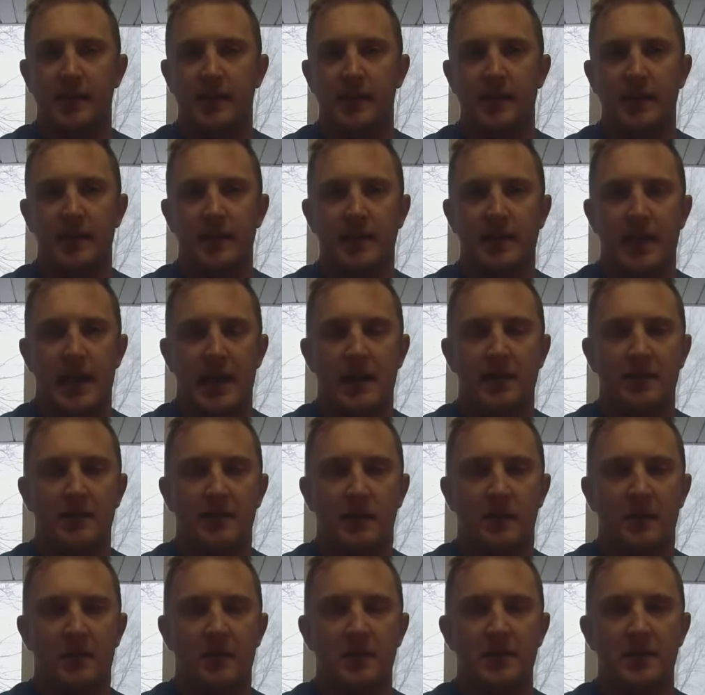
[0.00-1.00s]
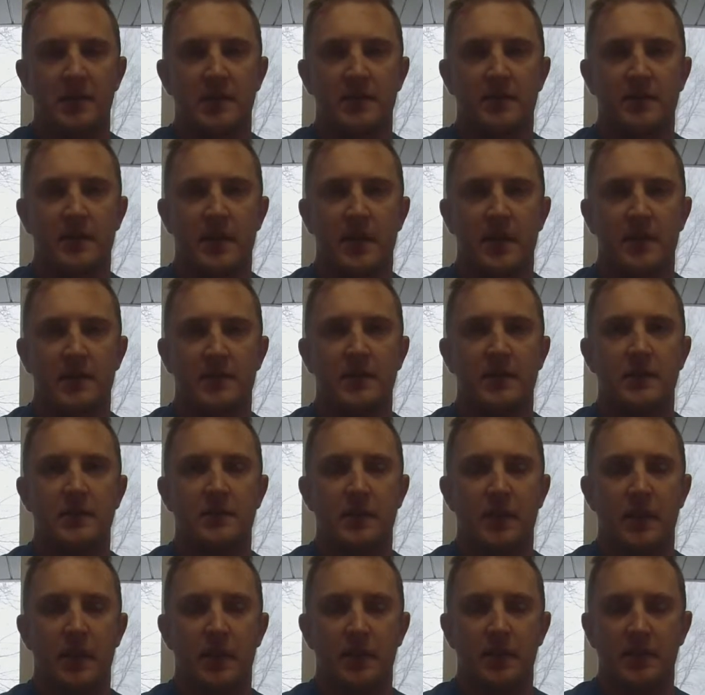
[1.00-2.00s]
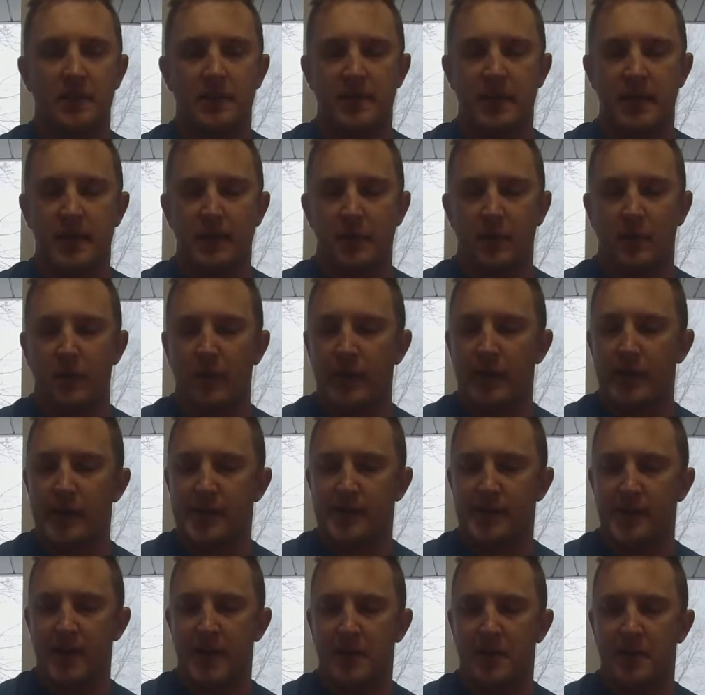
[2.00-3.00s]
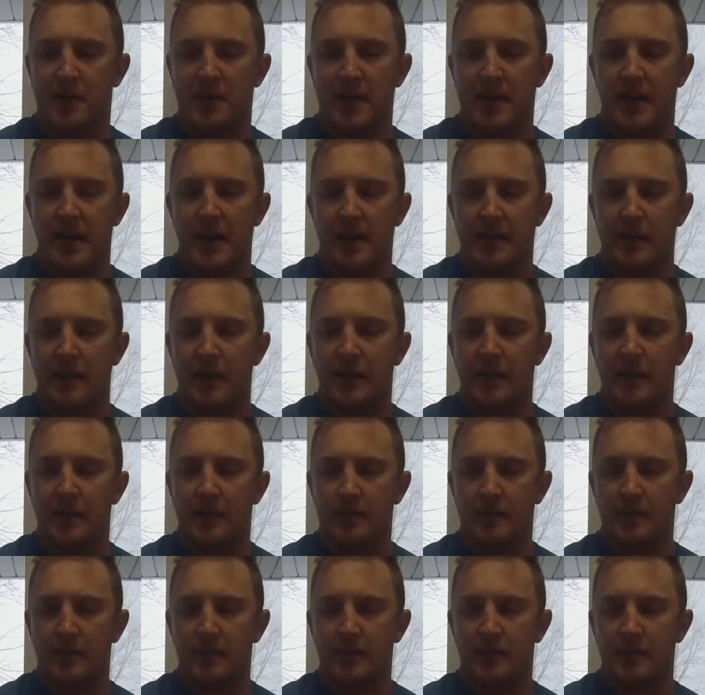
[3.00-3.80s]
It casts almost as far as the Spro. It's not quite as aerodynamic,